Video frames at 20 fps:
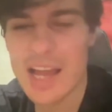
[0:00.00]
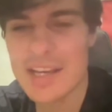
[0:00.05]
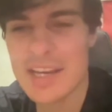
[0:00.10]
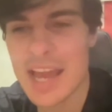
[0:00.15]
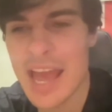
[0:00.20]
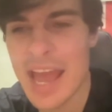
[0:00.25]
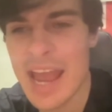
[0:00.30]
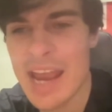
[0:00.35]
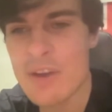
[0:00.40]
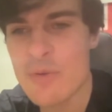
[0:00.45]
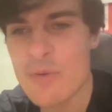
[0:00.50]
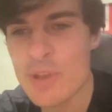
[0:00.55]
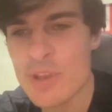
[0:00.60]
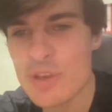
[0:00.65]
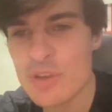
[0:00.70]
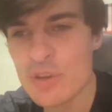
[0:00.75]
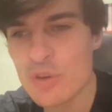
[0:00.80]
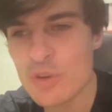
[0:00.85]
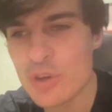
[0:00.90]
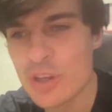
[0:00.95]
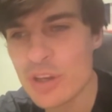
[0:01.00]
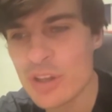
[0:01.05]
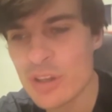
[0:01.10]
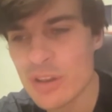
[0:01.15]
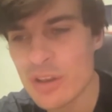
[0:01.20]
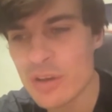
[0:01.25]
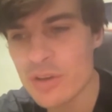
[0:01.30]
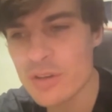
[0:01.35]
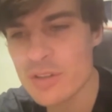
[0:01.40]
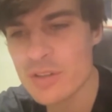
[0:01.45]
to hate her when you look at her
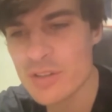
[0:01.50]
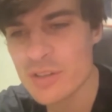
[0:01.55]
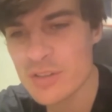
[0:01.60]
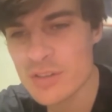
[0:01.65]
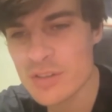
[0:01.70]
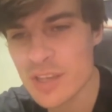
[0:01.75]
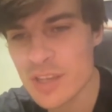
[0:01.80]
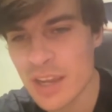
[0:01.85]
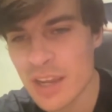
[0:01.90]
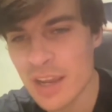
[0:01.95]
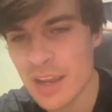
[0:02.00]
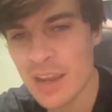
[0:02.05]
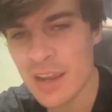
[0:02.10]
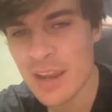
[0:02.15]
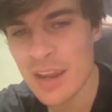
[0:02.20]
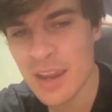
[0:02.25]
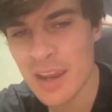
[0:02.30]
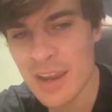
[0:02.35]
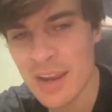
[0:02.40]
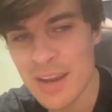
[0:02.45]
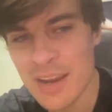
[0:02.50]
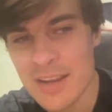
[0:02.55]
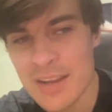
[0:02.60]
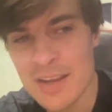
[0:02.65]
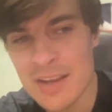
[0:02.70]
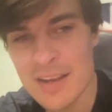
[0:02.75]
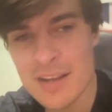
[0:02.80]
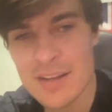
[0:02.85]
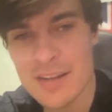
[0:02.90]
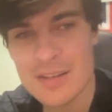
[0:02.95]
though, because you're just like,
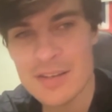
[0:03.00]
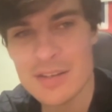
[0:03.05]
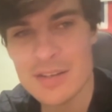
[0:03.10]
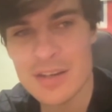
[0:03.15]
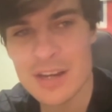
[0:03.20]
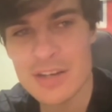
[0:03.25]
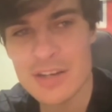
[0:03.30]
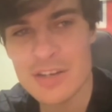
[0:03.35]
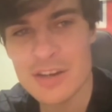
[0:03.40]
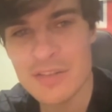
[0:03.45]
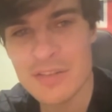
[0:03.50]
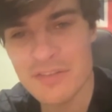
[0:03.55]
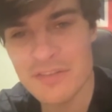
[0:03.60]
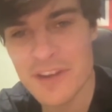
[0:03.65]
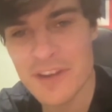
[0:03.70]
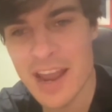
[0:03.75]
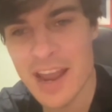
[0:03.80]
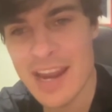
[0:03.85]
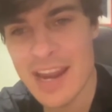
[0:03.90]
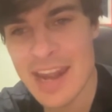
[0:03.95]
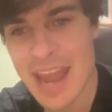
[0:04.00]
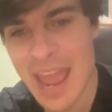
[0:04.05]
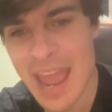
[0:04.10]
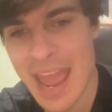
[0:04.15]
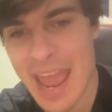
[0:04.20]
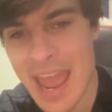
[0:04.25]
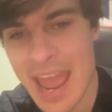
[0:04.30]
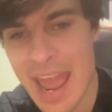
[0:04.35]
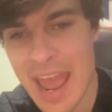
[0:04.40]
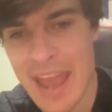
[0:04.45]
such a fine
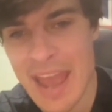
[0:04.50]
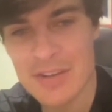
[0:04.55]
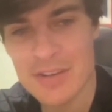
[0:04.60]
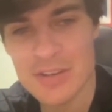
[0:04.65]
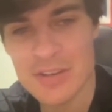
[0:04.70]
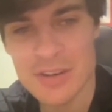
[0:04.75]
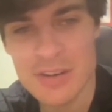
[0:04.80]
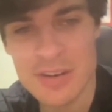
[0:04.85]
ass.